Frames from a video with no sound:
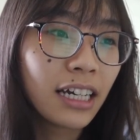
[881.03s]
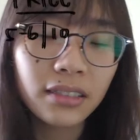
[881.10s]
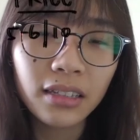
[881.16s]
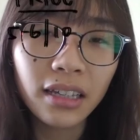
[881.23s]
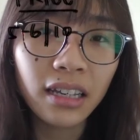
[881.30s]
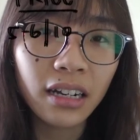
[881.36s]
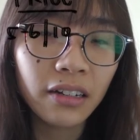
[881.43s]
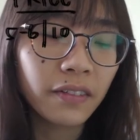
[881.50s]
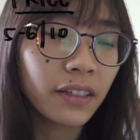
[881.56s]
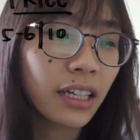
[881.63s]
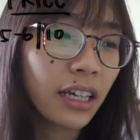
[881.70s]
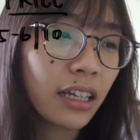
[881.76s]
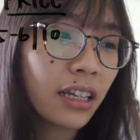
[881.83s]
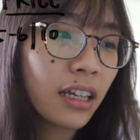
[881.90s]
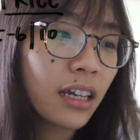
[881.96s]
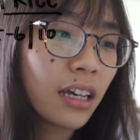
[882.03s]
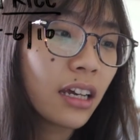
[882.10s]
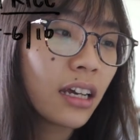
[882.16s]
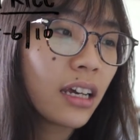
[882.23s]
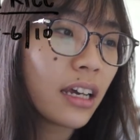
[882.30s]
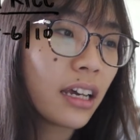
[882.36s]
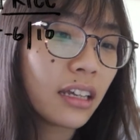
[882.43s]
Yes, 8 out of 10
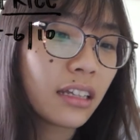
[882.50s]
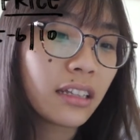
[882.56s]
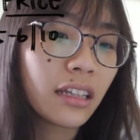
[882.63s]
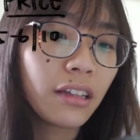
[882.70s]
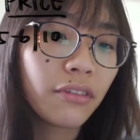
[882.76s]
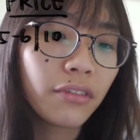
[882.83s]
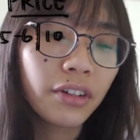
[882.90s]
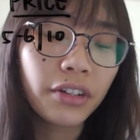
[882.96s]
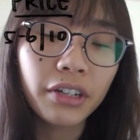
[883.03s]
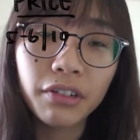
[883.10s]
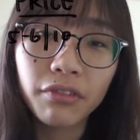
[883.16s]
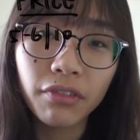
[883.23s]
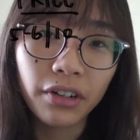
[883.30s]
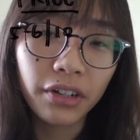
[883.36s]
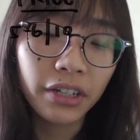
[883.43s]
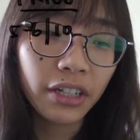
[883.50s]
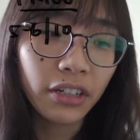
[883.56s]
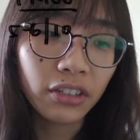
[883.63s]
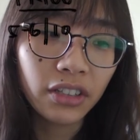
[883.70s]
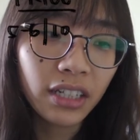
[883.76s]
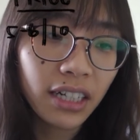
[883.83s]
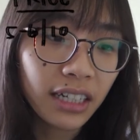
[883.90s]
and delivery
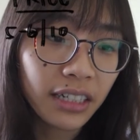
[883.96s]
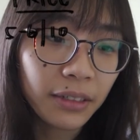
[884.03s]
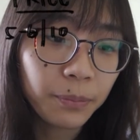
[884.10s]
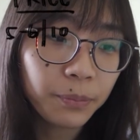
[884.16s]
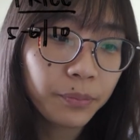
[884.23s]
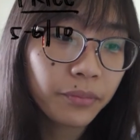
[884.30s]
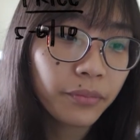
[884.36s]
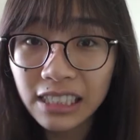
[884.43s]
very on time,